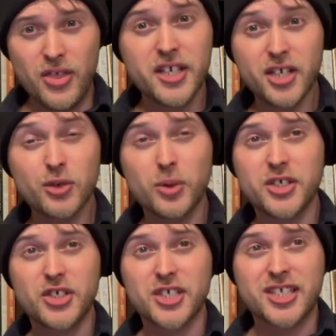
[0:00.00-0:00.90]
This is
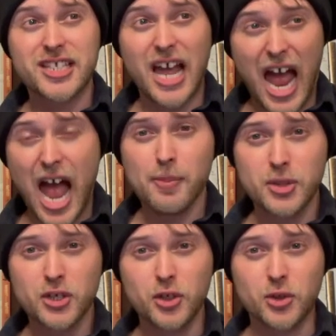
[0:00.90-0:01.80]
what's just
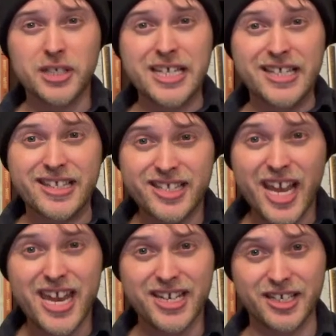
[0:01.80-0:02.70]
absolutely
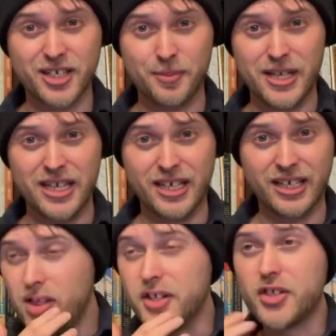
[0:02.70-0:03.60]
insane to
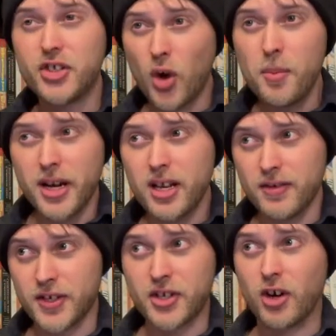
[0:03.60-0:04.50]
me, that so many
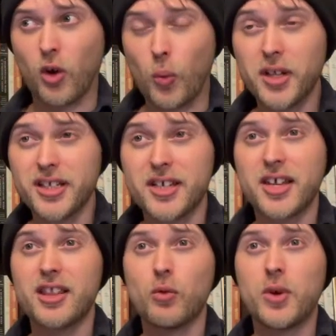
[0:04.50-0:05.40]
of us here are willing to
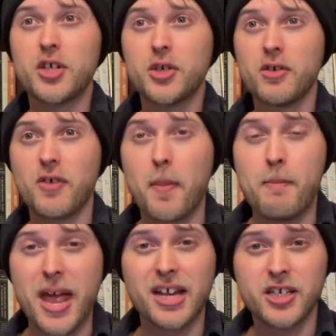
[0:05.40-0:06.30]
say that we should have
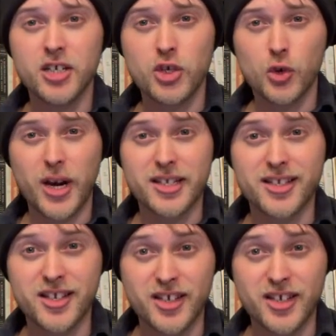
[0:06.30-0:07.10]
abandoned Ukraine's